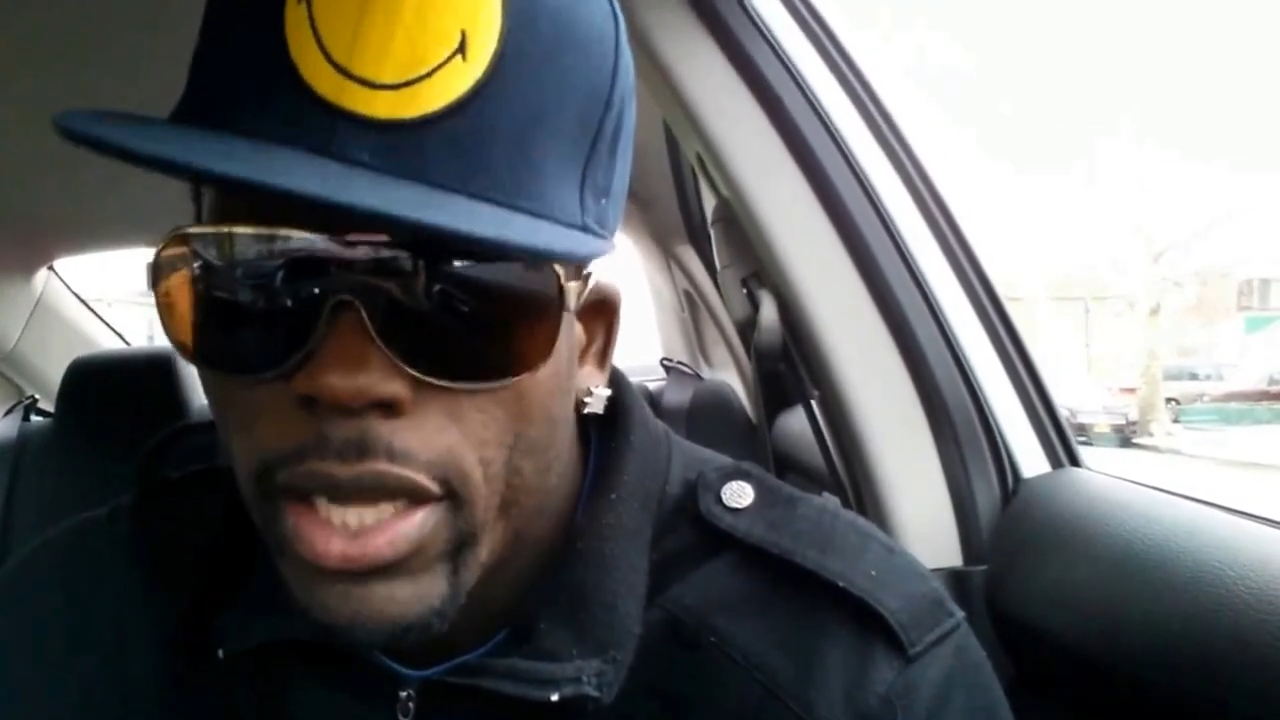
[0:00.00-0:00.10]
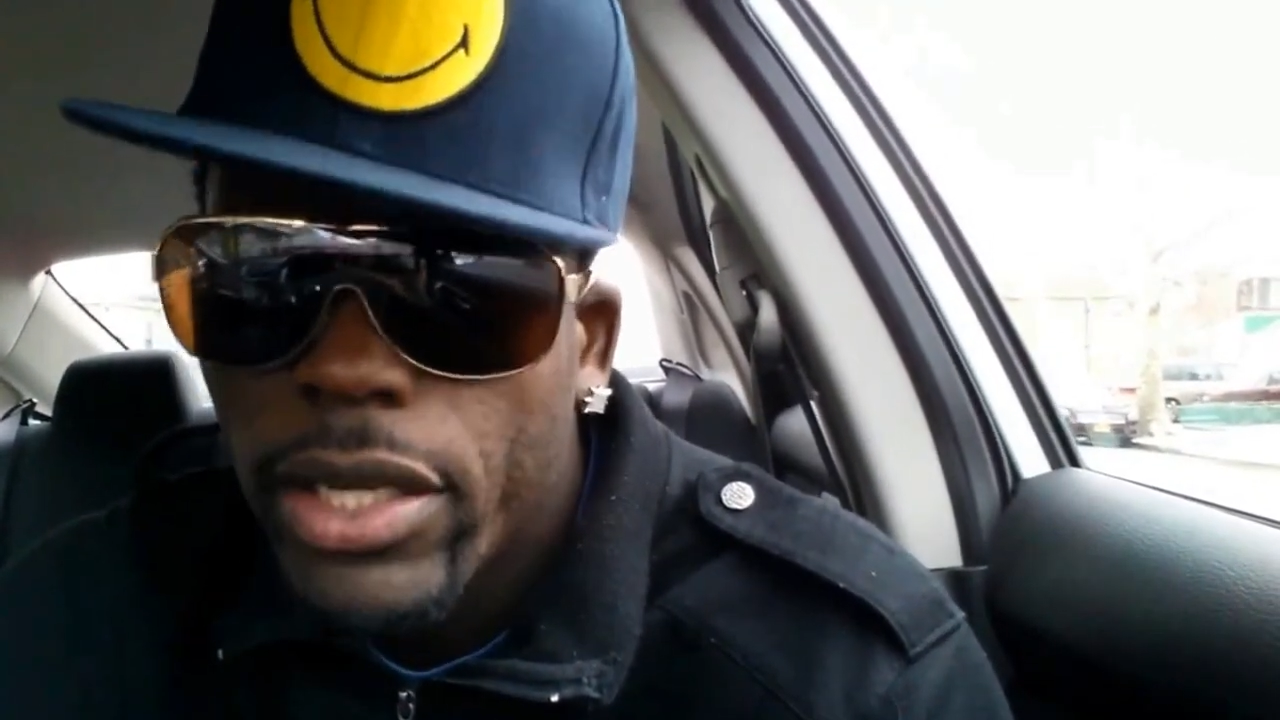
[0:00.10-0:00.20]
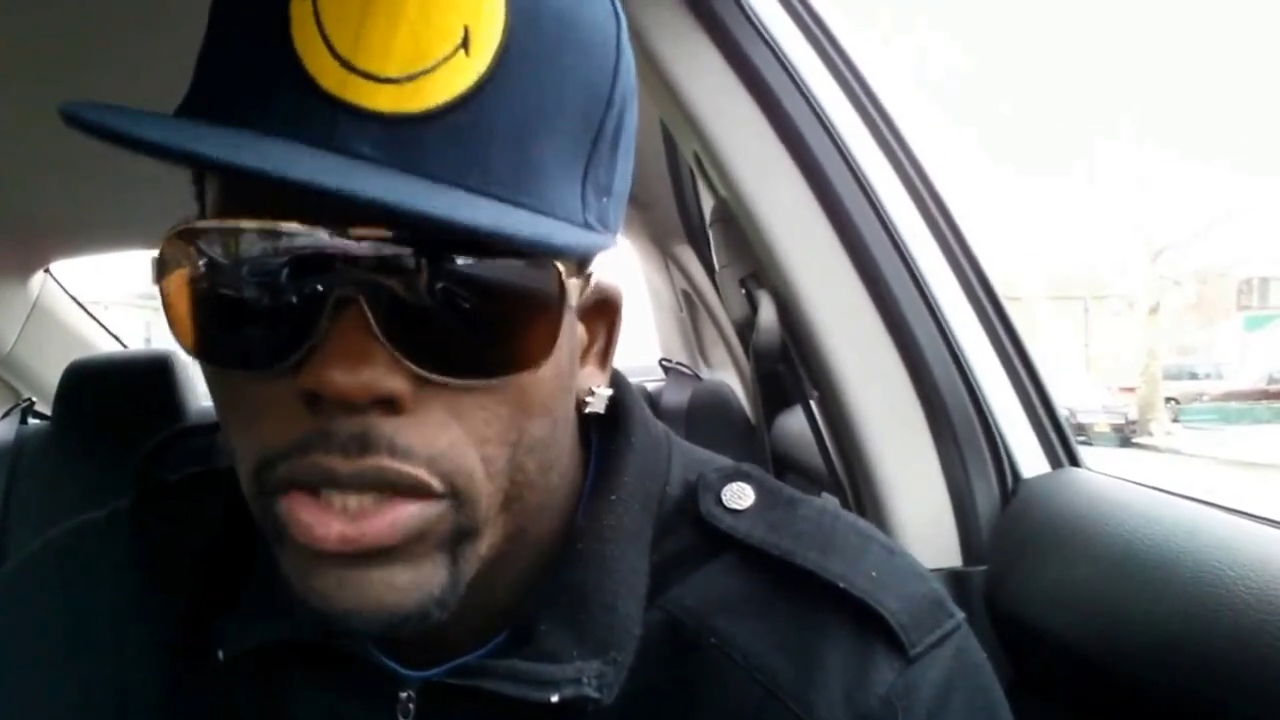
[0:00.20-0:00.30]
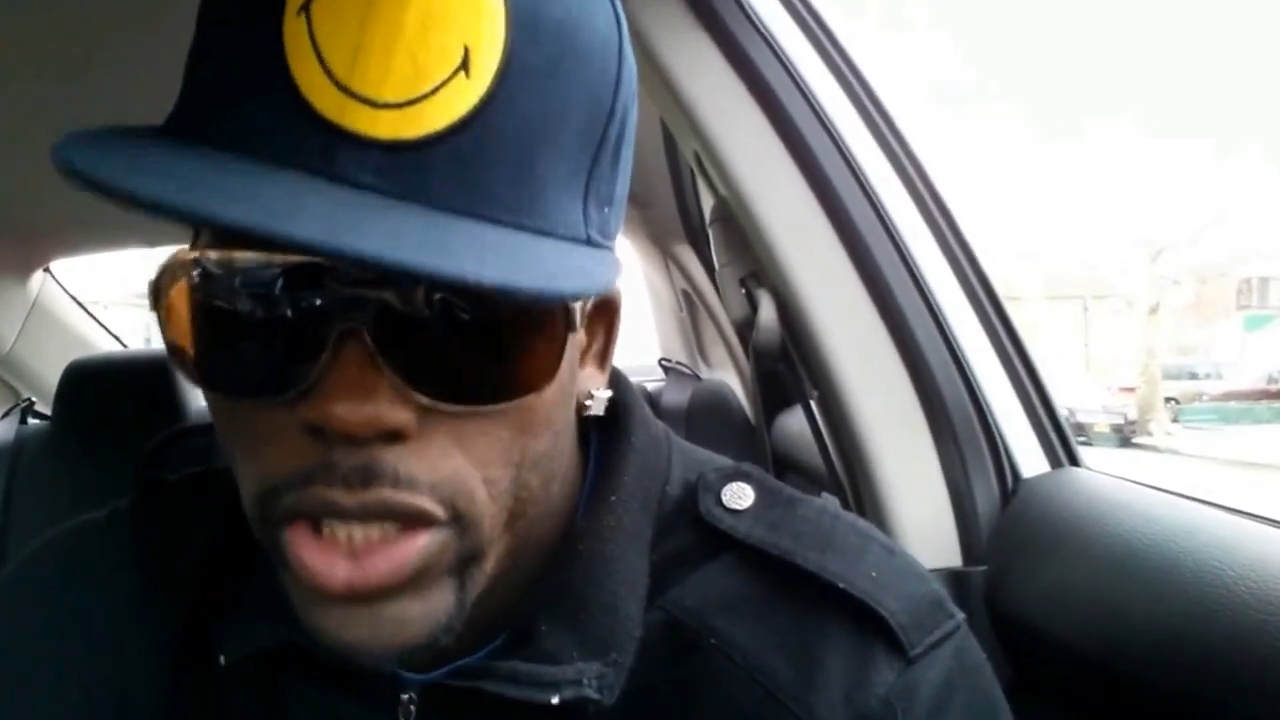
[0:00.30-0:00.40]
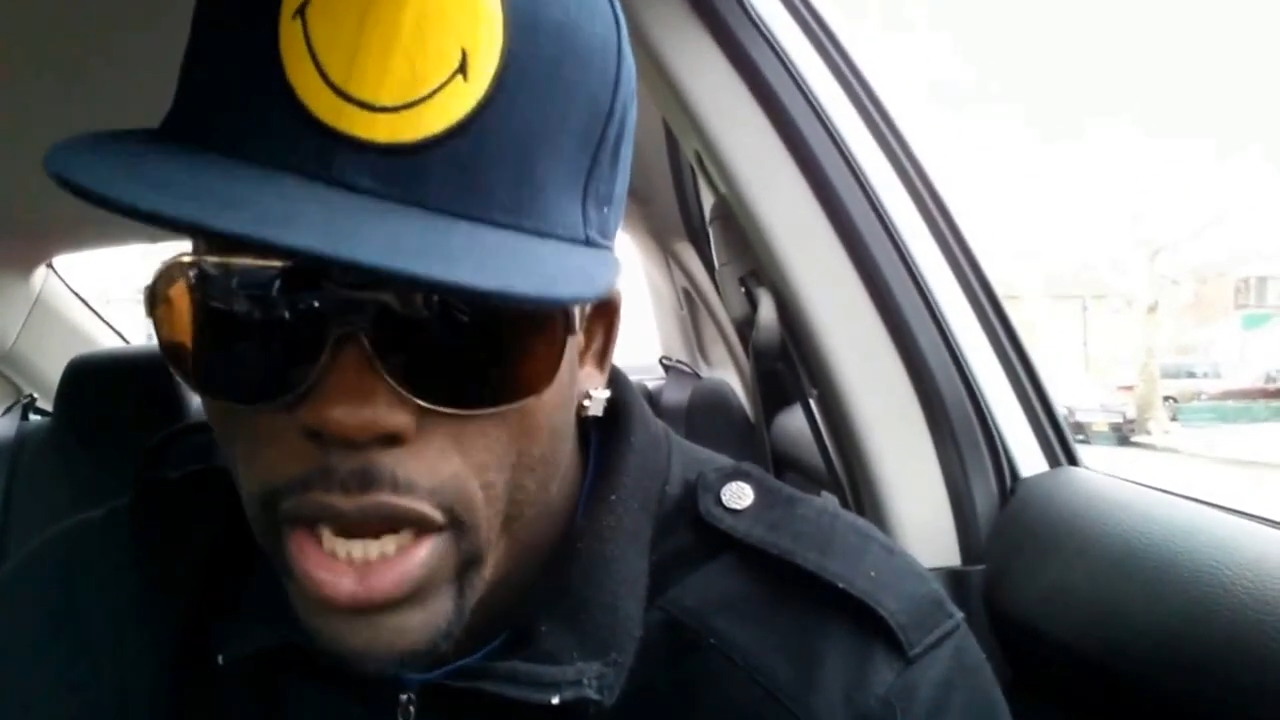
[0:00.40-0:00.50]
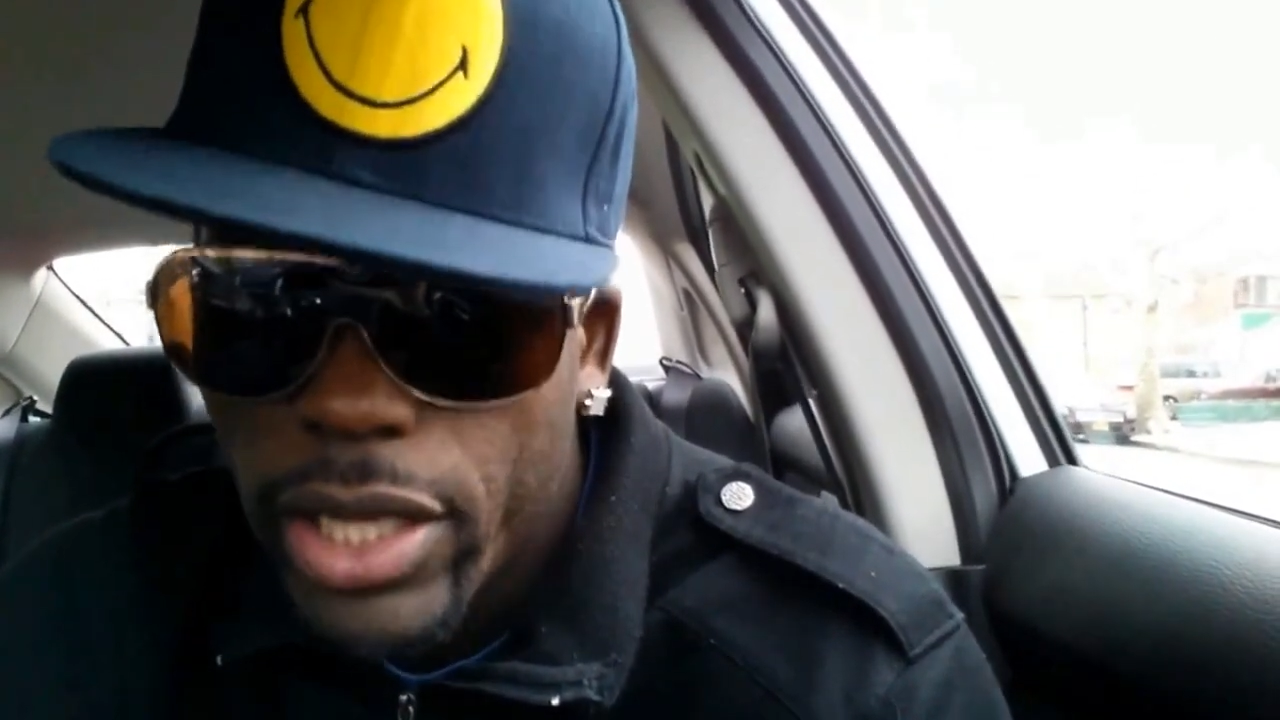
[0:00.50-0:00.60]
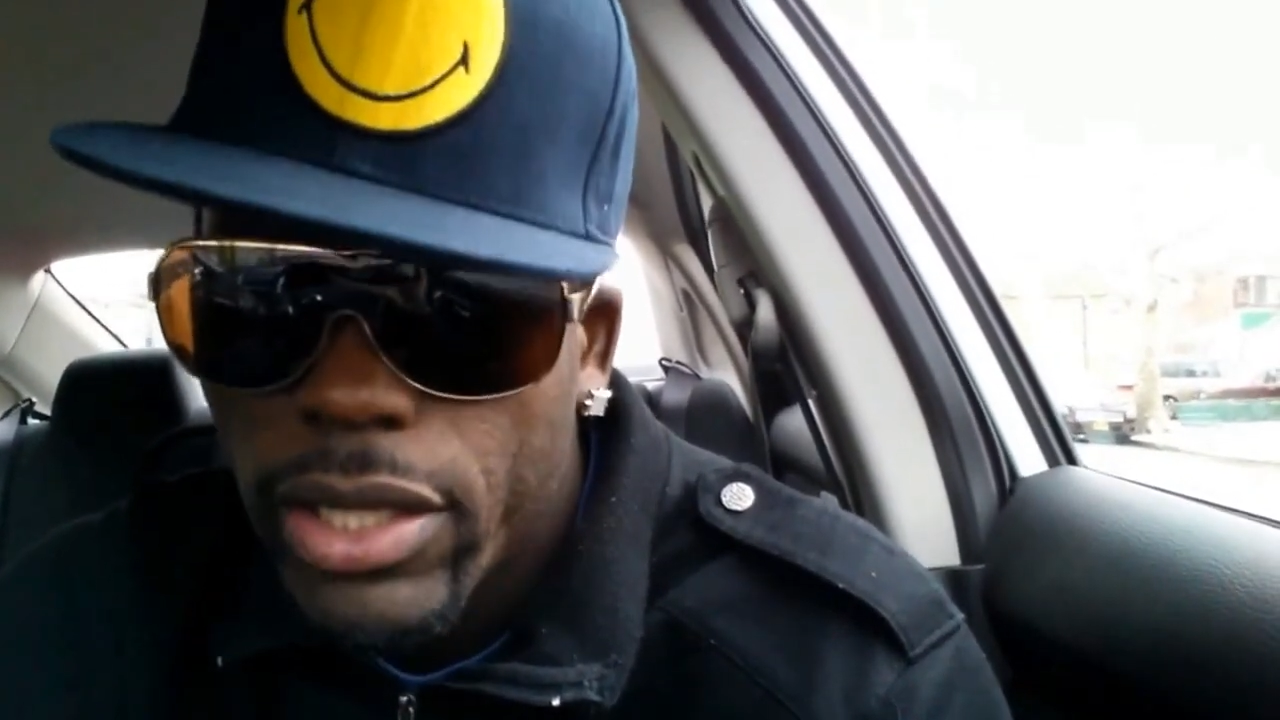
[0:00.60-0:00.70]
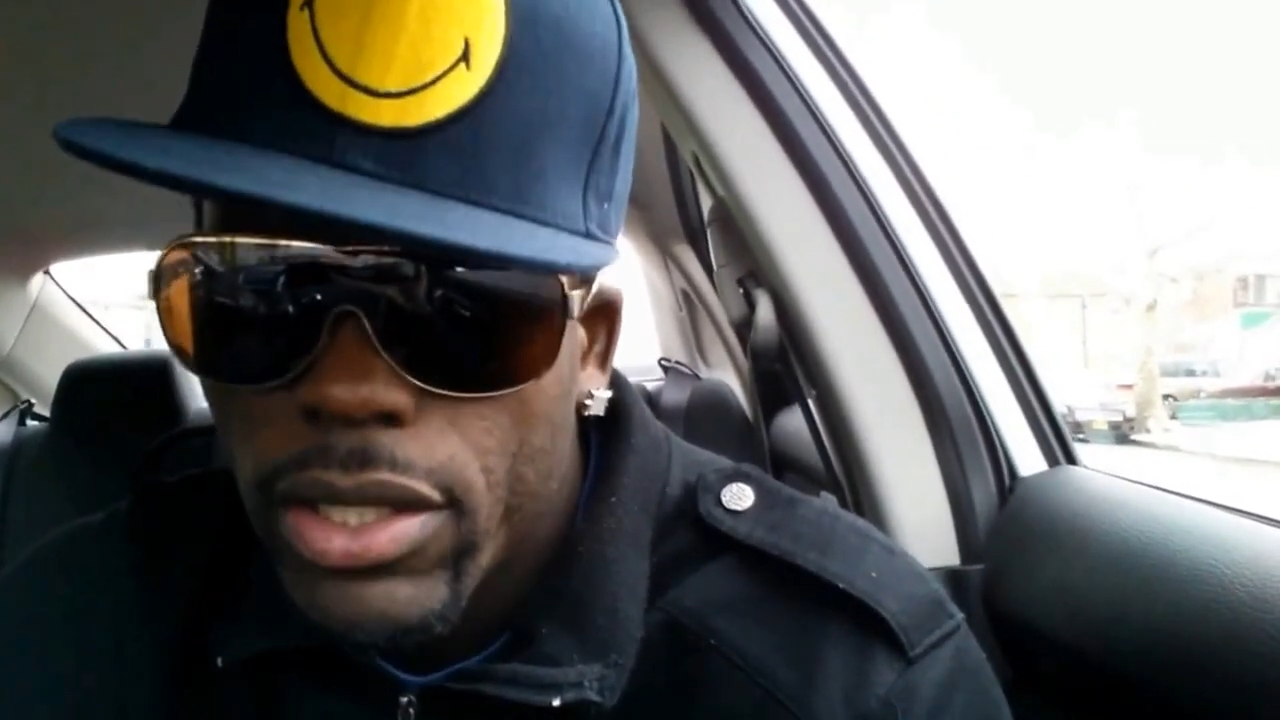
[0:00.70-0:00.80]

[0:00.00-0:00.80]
take no check.